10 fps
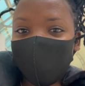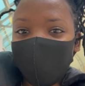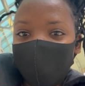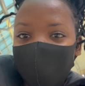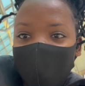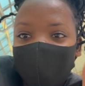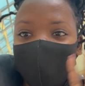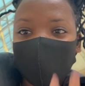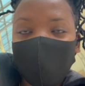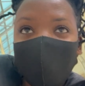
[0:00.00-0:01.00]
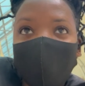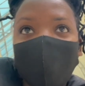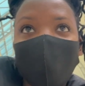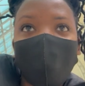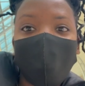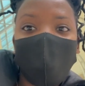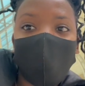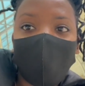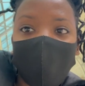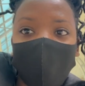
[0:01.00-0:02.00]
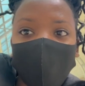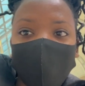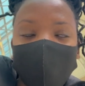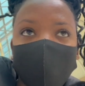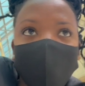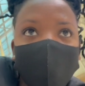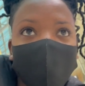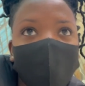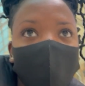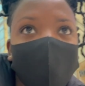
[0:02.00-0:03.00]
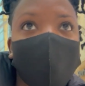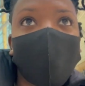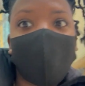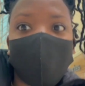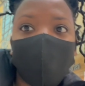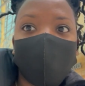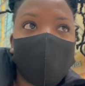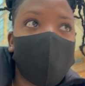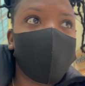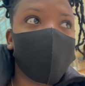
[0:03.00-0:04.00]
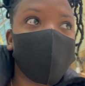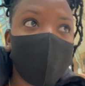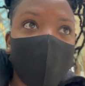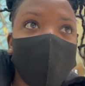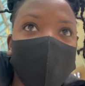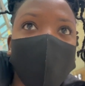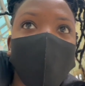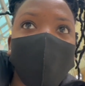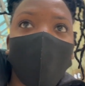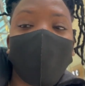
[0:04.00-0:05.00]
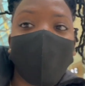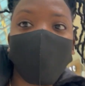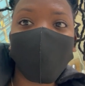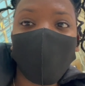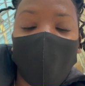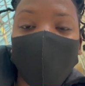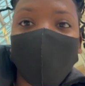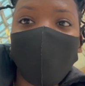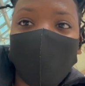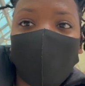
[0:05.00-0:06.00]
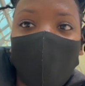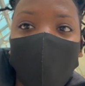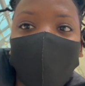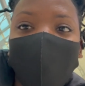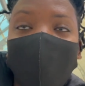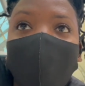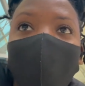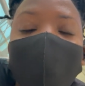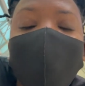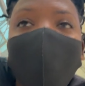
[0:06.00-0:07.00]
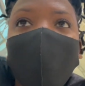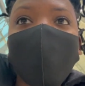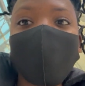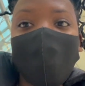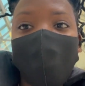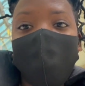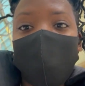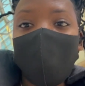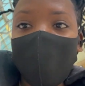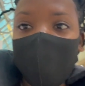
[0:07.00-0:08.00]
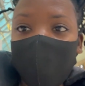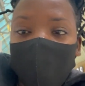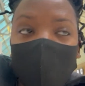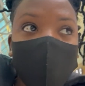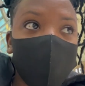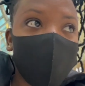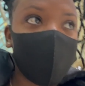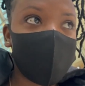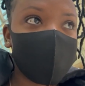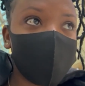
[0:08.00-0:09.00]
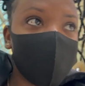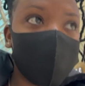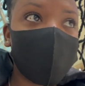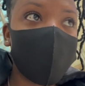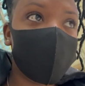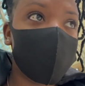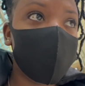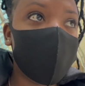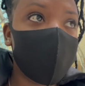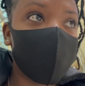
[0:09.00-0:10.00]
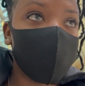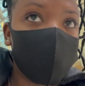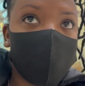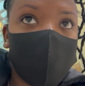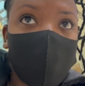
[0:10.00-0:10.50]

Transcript: the tree in the background, it's so pretty. But this line is like ridiculously long. It's wrapped around. Only because my vaccine doesn't have the QR code.